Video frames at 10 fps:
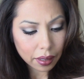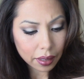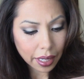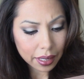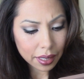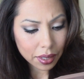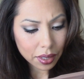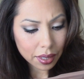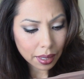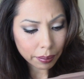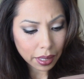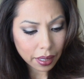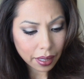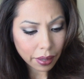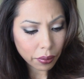that's just
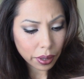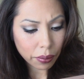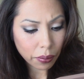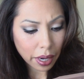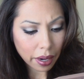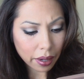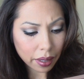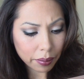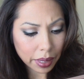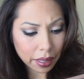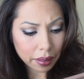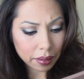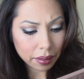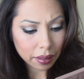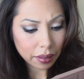something I wouldn't wear. I mean,
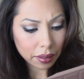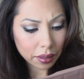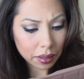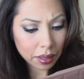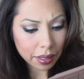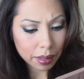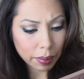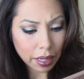let's be